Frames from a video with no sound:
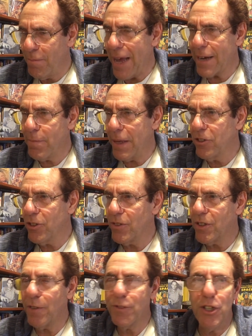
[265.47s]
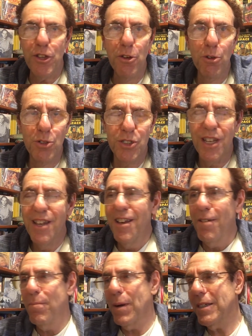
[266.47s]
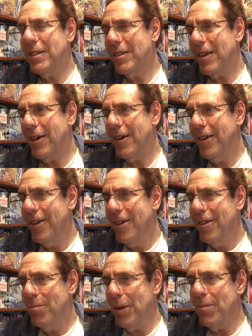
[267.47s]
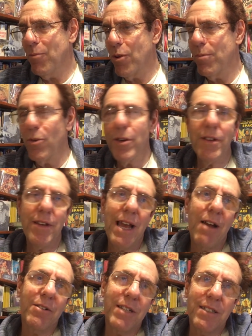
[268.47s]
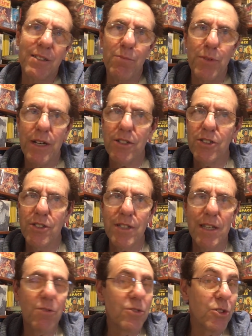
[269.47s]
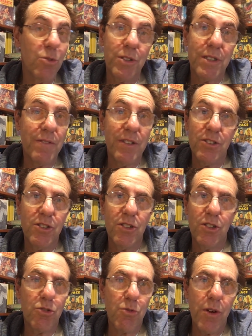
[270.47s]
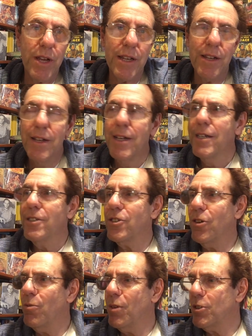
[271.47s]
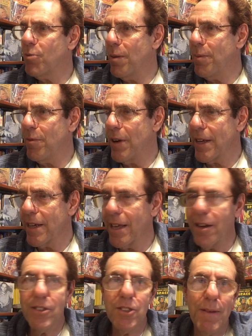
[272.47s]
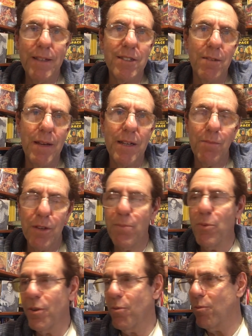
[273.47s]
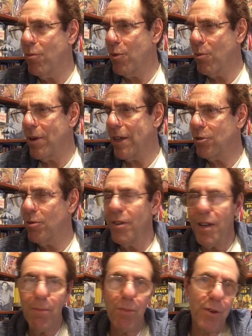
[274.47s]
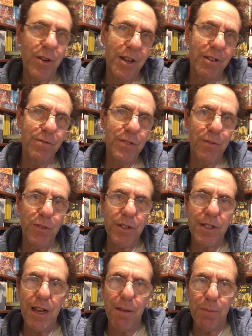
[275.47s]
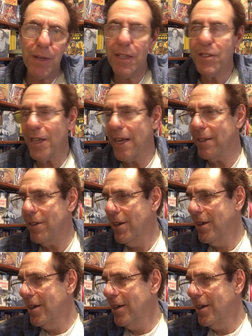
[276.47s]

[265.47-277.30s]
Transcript: backbench of stuff to use. But uh, but more and more nowadays in productions, they don't store stuff; they just destroy it. So once we're up and running again on Space Command, I'm going to put a, the word out to a number of different companies and